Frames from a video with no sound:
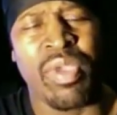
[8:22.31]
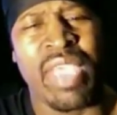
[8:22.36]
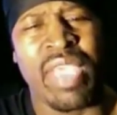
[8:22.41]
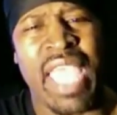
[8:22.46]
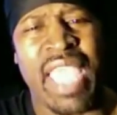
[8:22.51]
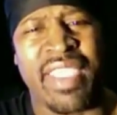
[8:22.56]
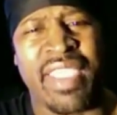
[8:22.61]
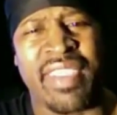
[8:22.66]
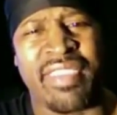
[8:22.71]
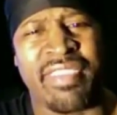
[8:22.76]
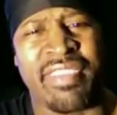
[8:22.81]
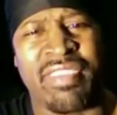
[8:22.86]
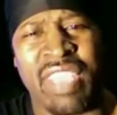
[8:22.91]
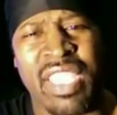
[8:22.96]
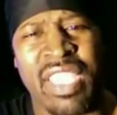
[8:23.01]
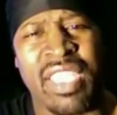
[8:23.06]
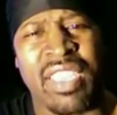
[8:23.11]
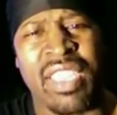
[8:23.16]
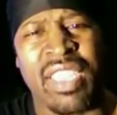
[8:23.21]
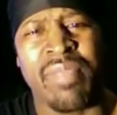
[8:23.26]
You got
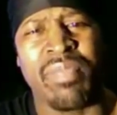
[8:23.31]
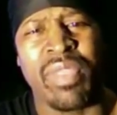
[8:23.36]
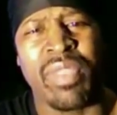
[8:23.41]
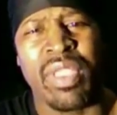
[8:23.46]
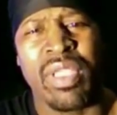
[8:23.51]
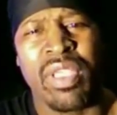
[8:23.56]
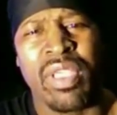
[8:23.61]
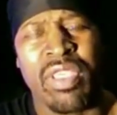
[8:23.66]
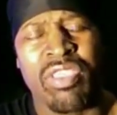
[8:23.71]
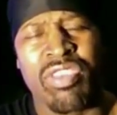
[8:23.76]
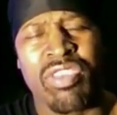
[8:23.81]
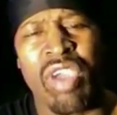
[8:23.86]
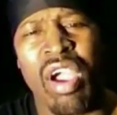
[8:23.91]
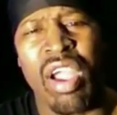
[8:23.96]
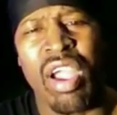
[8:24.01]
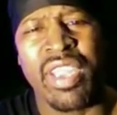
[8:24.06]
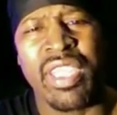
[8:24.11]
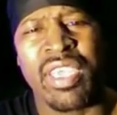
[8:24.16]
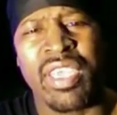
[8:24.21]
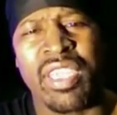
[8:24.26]
Conceited,
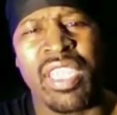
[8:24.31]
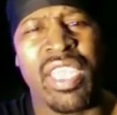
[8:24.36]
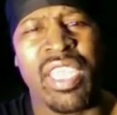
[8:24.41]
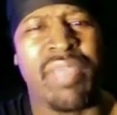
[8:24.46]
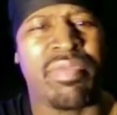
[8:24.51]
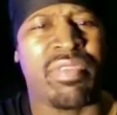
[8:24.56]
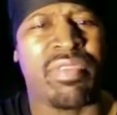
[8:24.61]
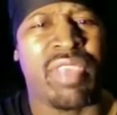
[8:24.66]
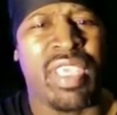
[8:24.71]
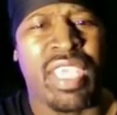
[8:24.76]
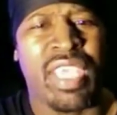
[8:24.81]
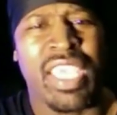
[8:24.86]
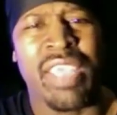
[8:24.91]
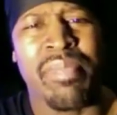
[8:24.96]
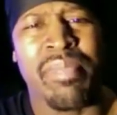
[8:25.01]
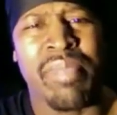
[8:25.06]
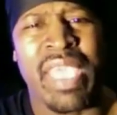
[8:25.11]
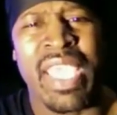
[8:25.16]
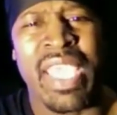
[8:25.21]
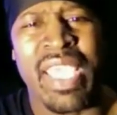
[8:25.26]
Charlie Clips,
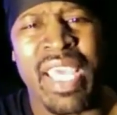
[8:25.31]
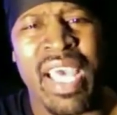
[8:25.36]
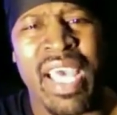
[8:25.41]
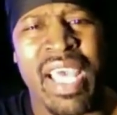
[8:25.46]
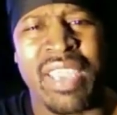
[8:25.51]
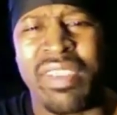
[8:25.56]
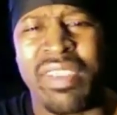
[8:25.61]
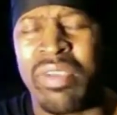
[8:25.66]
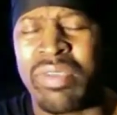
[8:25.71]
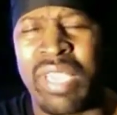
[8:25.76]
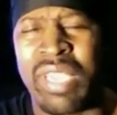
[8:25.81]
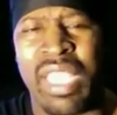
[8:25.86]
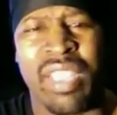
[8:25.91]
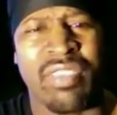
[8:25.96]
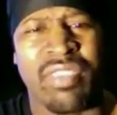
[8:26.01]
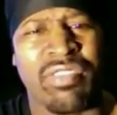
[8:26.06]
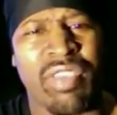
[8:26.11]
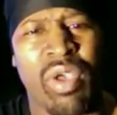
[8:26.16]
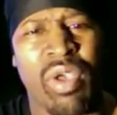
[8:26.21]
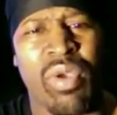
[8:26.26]
Hitman Holla on
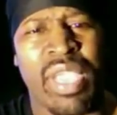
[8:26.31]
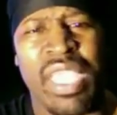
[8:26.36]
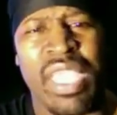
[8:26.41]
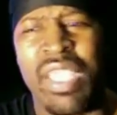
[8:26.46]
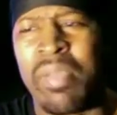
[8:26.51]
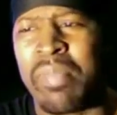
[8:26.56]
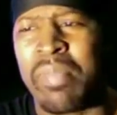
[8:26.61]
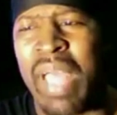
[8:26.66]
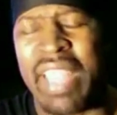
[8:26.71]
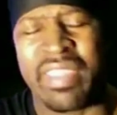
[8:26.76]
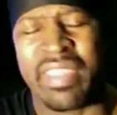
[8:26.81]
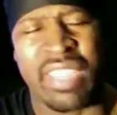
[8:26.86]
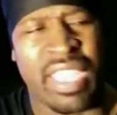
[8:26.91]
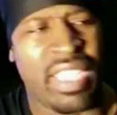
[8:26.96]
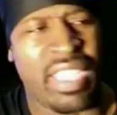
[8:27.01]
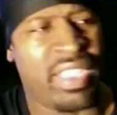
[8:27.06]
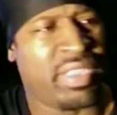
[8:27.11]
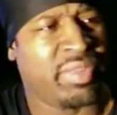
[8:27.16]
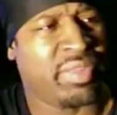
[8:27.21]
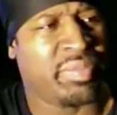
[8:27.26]
there. So here's my
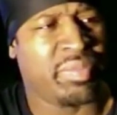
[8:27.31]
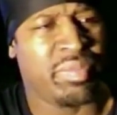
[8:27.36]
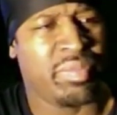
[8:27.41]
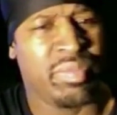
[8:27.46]
thing.